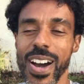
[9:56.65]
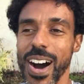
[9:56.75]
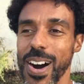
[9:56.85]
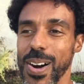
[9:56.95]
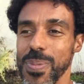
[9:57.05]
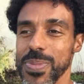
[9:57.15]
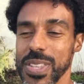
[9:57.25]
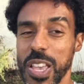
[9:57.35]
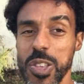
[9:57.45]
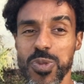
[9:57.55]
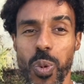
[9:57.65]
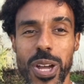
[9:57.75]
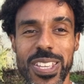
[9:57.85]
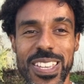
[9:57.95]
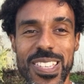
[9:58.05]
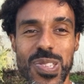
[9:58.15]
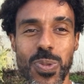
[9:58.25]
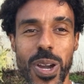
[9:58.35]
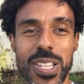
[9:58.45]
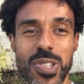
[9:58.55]
Um, this is one easy
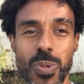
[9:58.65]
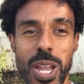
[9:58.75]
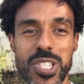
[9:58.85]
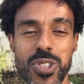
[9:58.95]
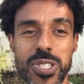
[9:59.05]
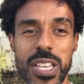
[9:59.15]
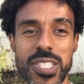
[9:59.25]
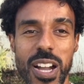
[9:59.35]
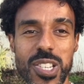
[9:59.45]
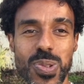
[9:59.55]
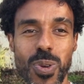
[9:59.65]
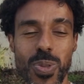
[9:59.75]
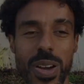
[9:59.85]
way to raise your testosterone